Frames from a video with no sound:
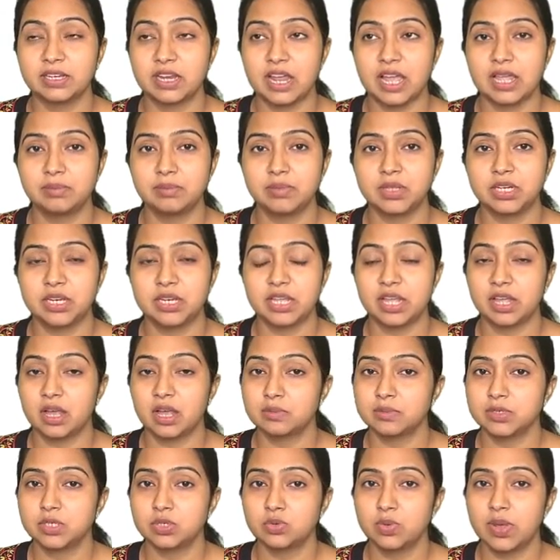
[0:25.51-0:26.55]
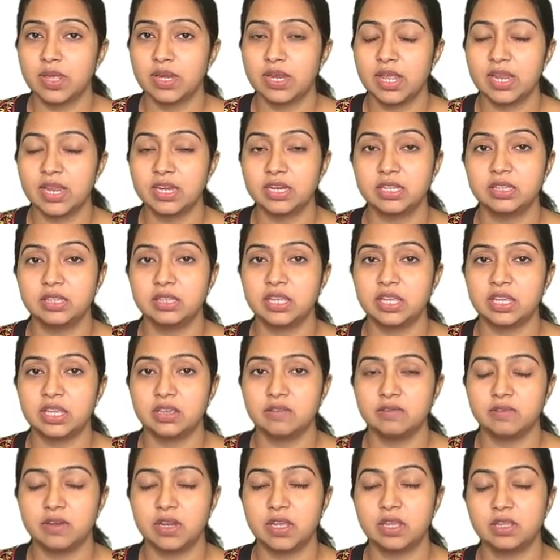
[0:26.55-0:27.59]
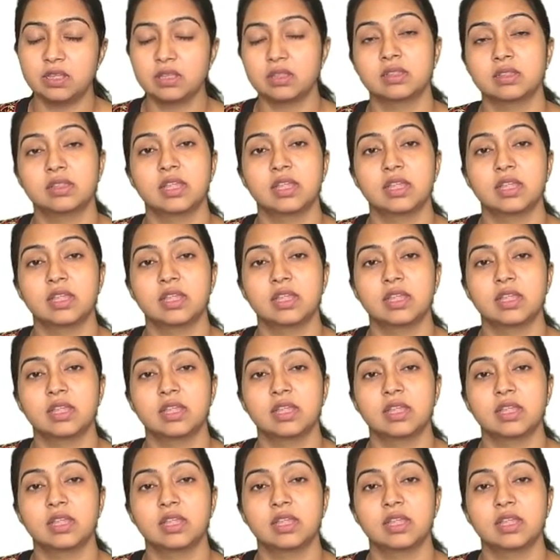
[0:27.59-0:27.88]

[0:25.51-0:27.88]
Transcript: time the day comes to an end in the evening,